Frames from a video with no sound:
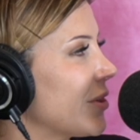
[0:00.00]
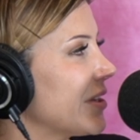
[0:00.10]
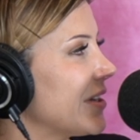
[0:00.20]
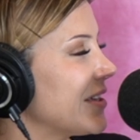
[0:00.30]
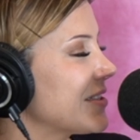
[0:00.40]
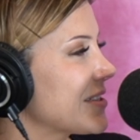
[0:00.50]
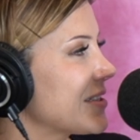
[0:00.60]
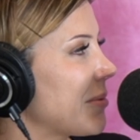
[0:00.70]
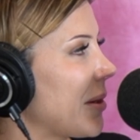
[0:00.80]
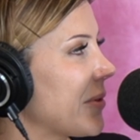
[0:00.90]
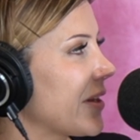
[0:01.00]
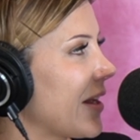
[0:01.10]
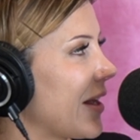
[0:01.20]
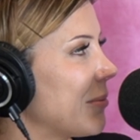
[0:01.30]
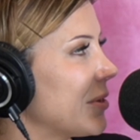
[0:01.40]
Men really need to step up their
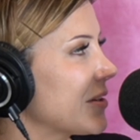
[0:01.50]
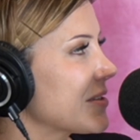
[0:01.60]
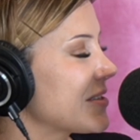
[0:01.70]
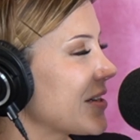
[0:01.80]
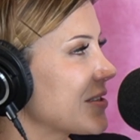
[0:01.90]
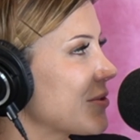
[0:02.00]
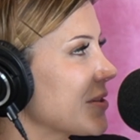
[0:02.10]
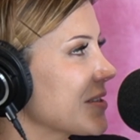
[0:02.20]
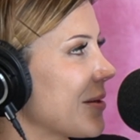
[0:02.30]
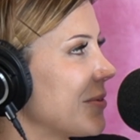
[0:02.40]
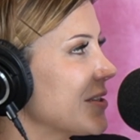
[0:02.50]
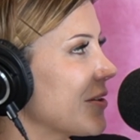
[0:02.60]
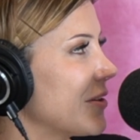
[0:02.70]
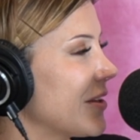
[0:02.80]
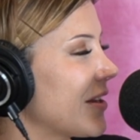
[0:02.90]
game, because sex toys, let me
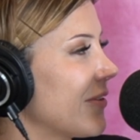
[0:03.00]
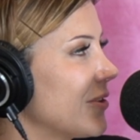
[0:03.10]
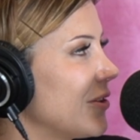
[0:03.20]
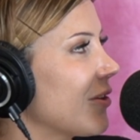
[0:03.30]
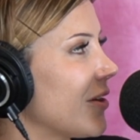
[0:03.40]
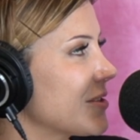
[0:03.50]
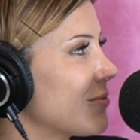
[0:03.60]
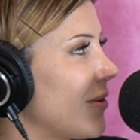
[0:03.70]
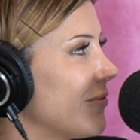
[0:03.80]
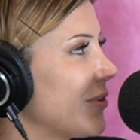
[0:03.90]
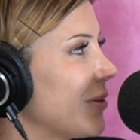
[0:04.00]
tell you, they're giving you guys a run for